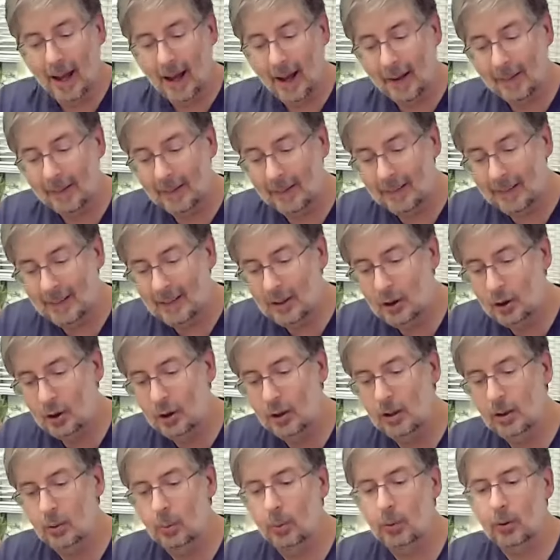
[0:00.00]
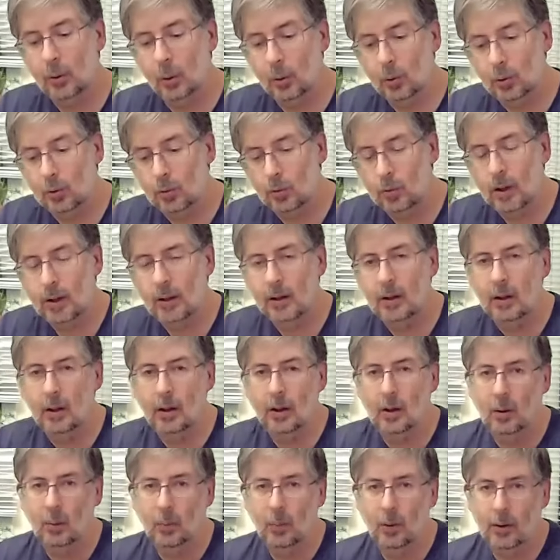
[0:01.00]
I think this cheese would go great
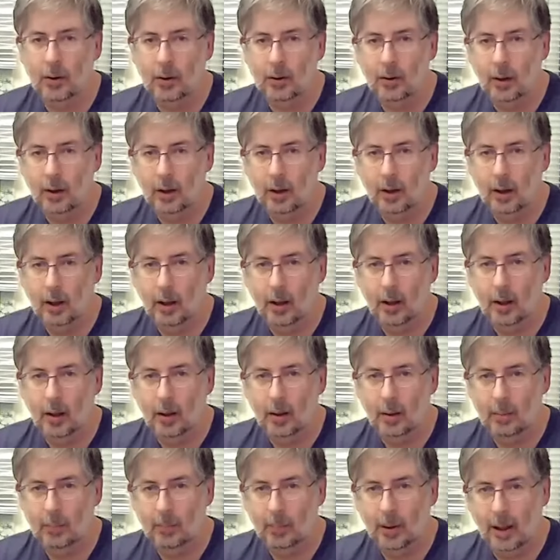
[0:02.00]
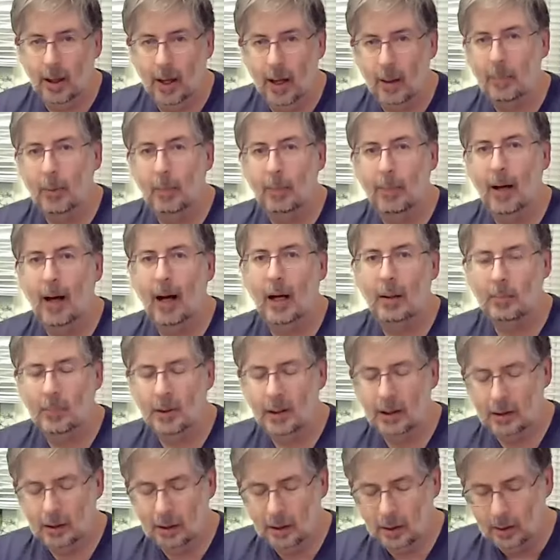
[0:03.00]
with my apple pie
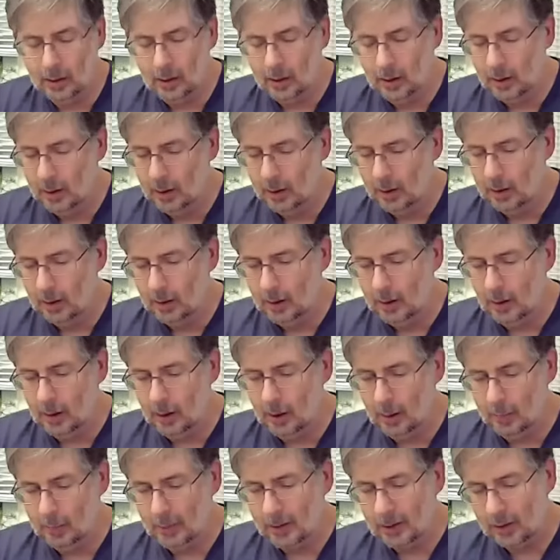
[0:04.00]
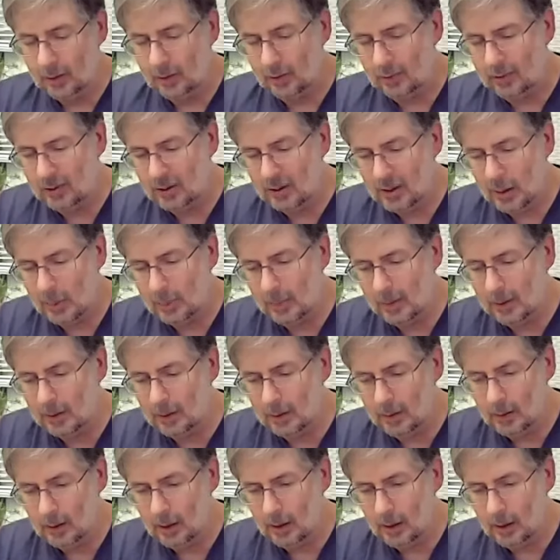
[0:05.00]
mead because of cinnamon.